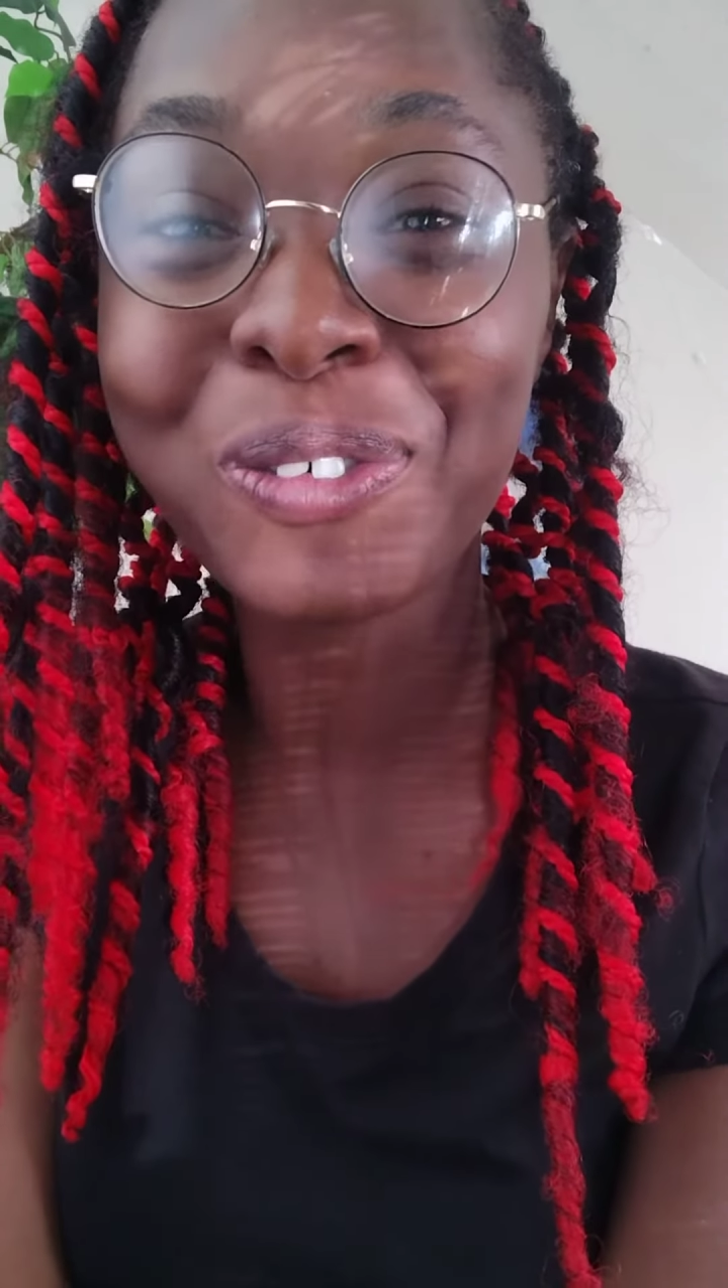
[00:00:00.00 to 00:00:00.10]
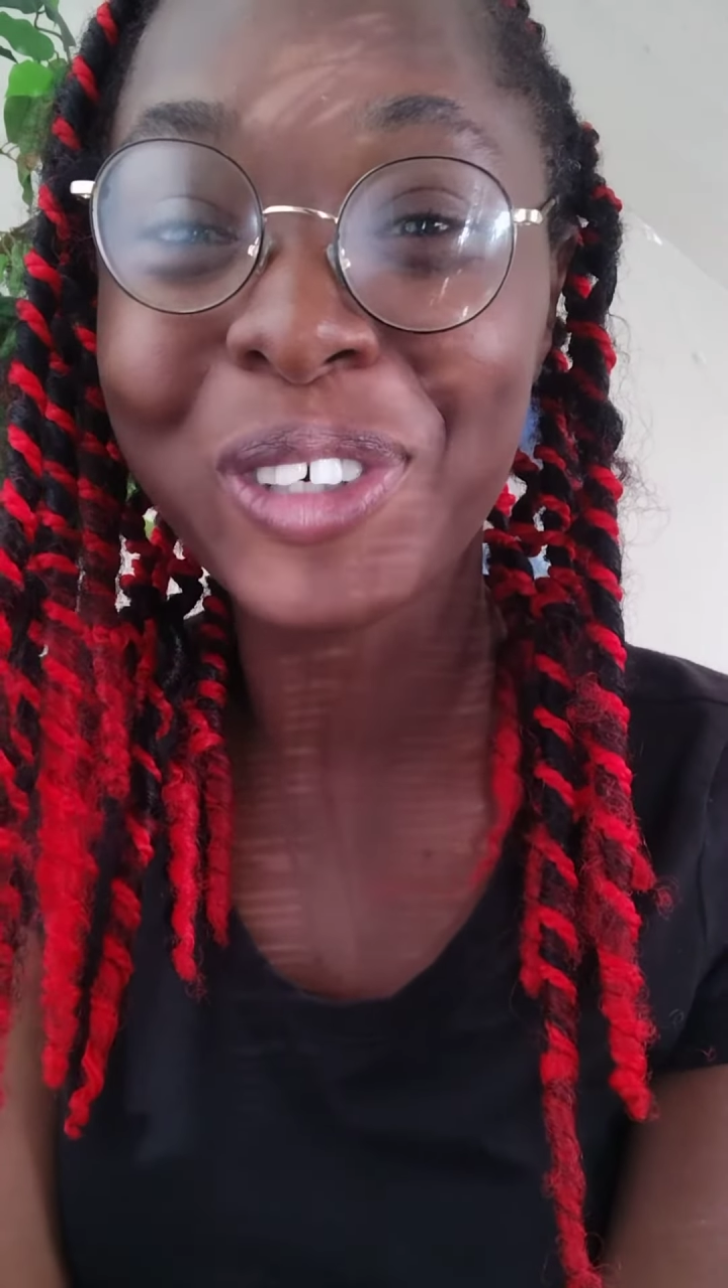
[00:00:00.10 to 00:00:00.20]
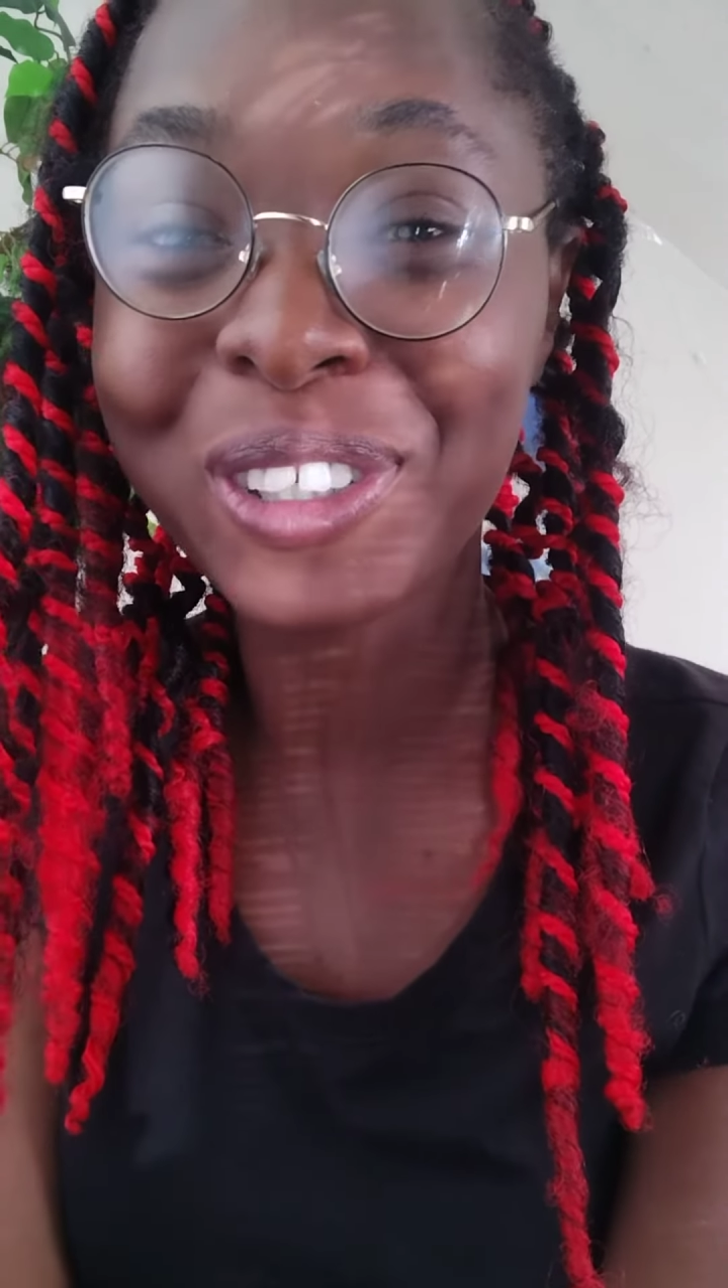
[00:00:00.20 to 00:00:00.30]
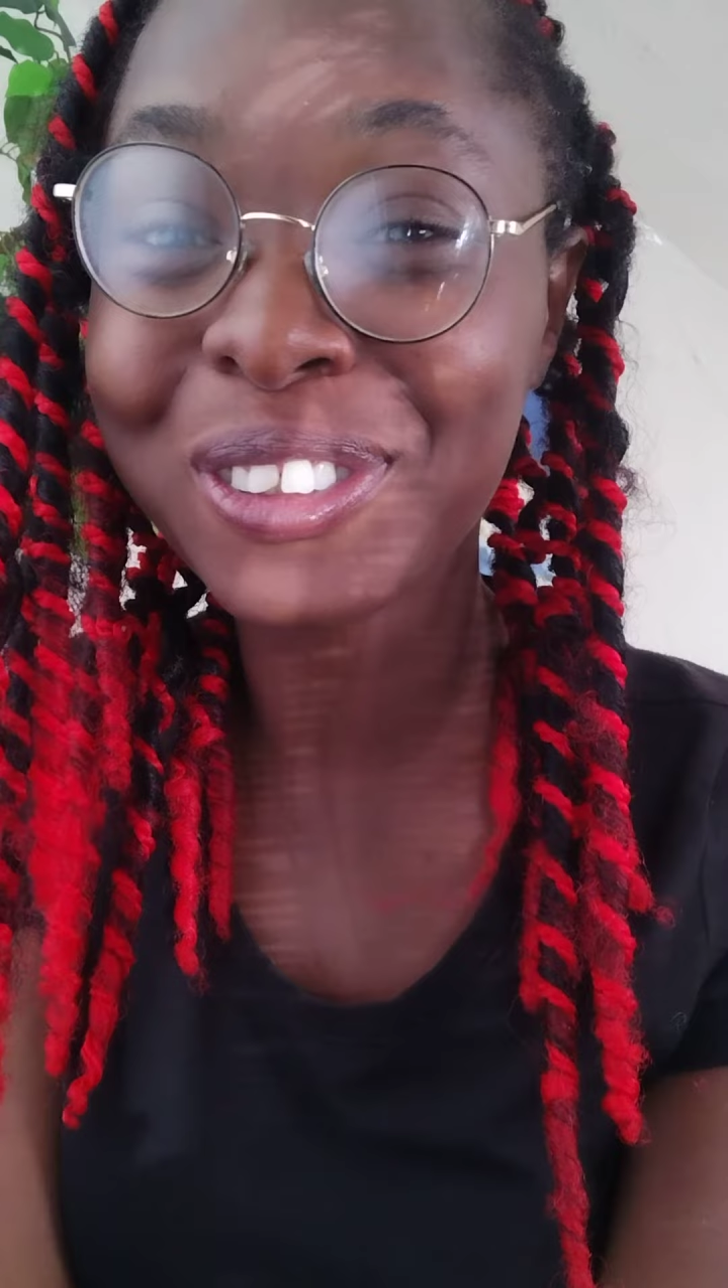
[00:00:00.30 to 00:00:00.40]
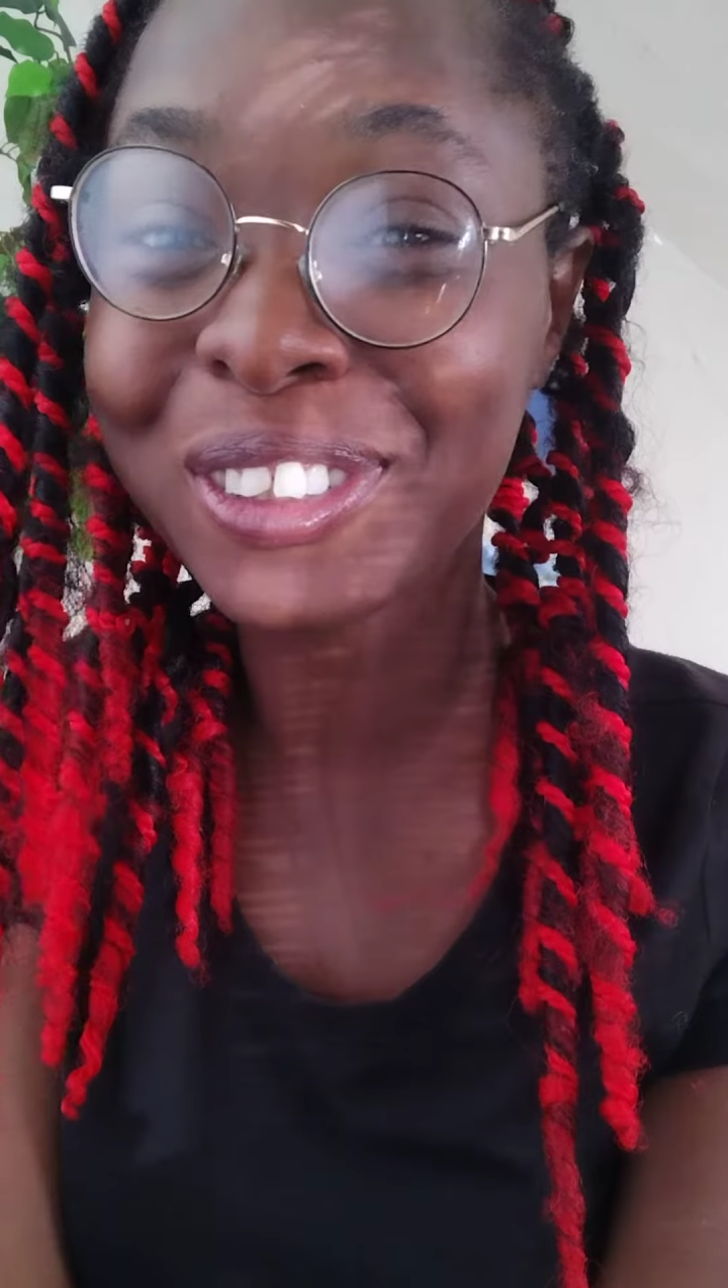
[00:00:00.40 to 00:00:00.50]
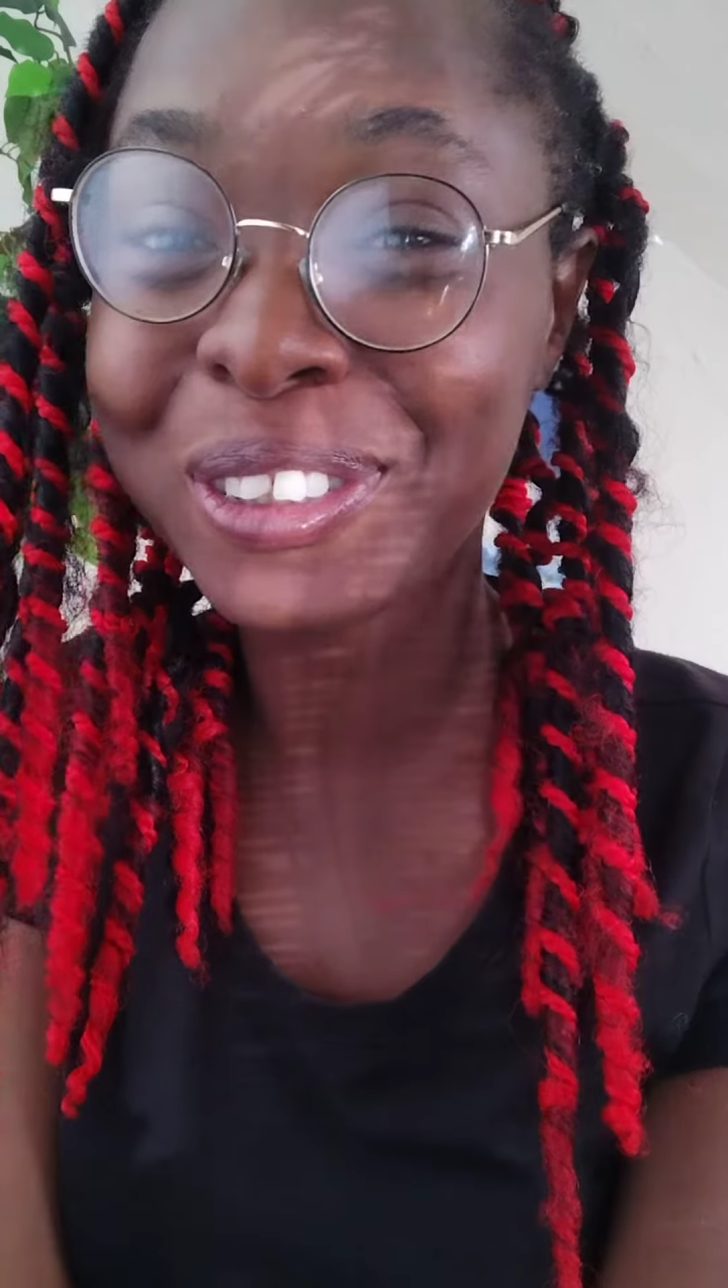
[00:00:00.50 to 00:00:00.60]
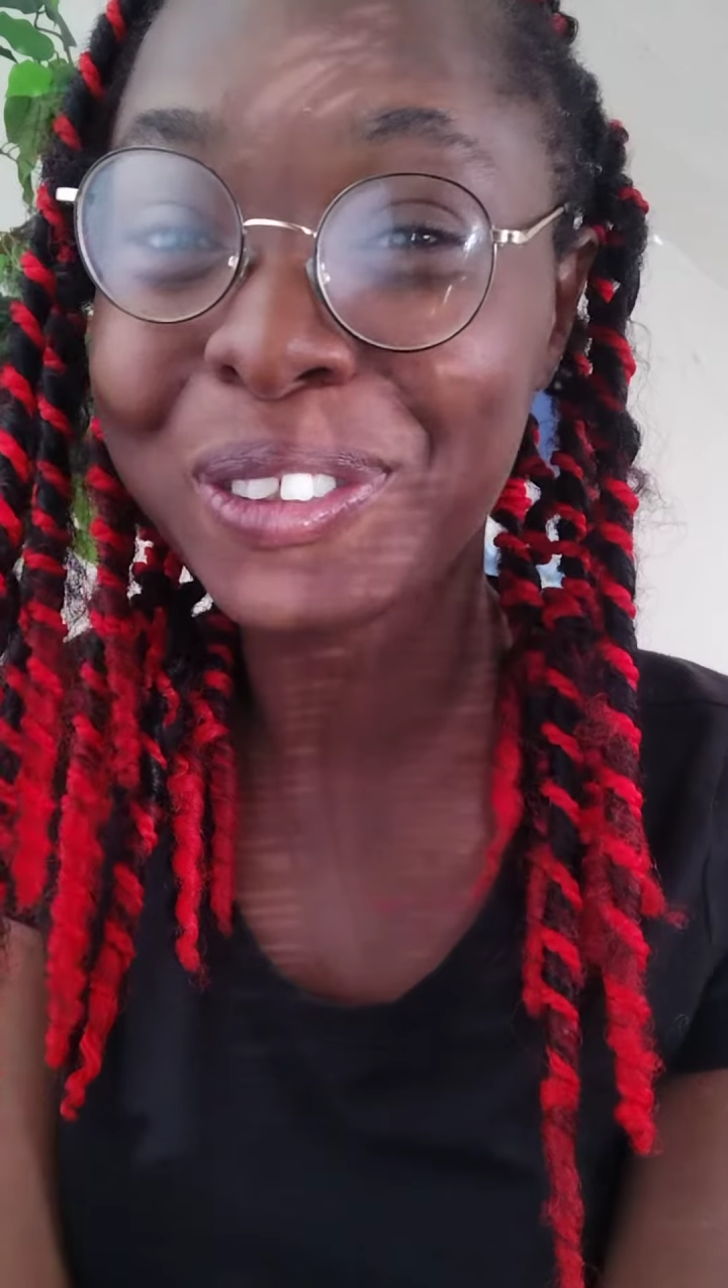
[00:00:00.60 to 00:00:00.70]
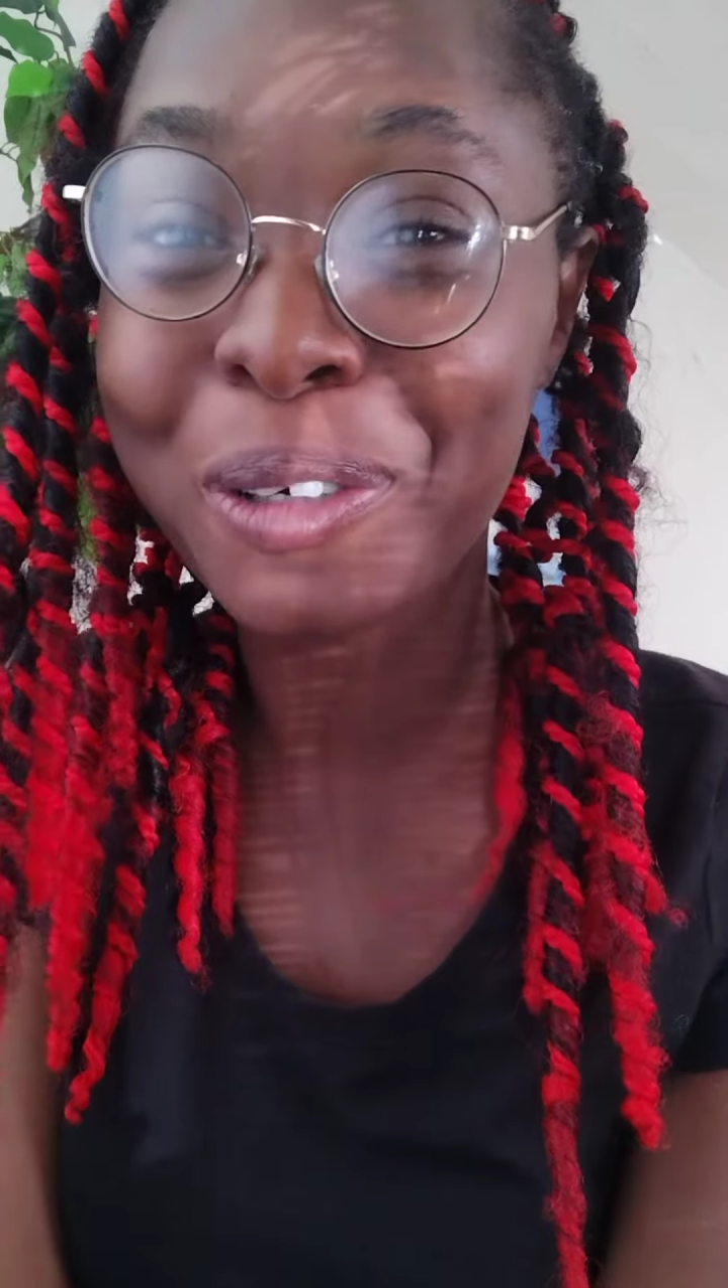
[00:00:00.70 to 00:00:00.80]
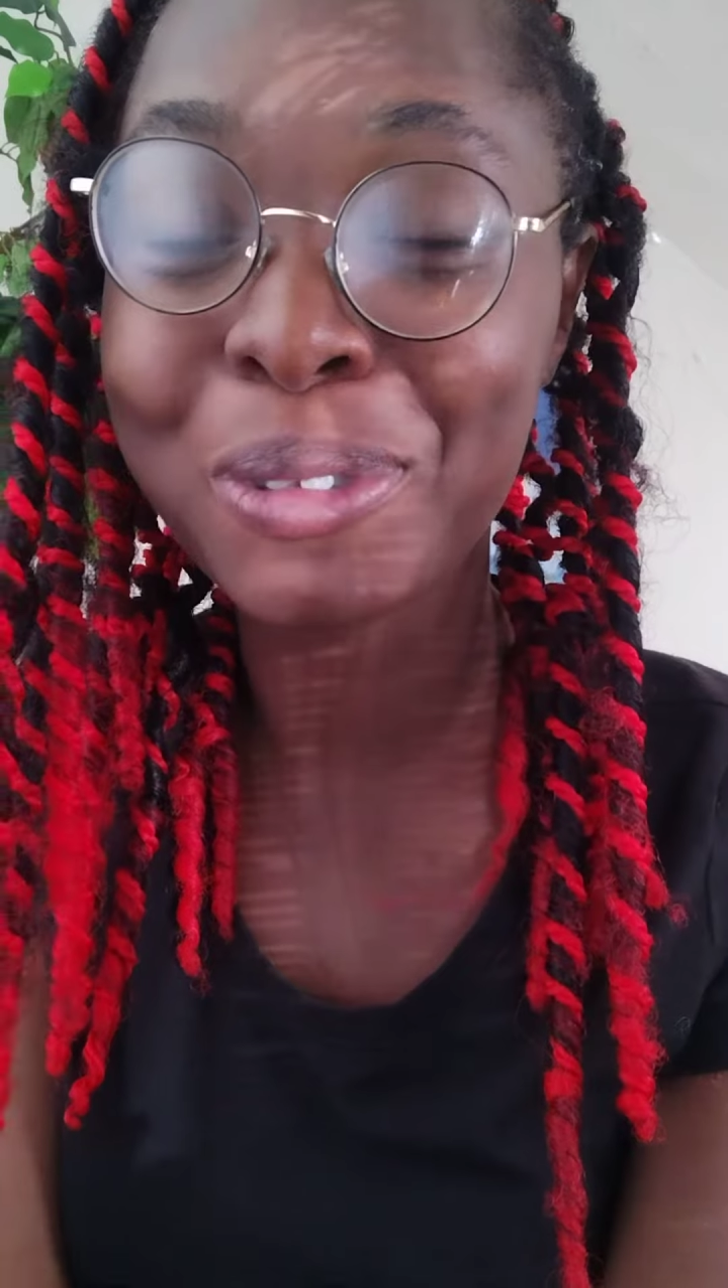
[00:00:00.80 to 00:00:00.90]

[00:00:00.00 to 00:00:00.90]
real soon.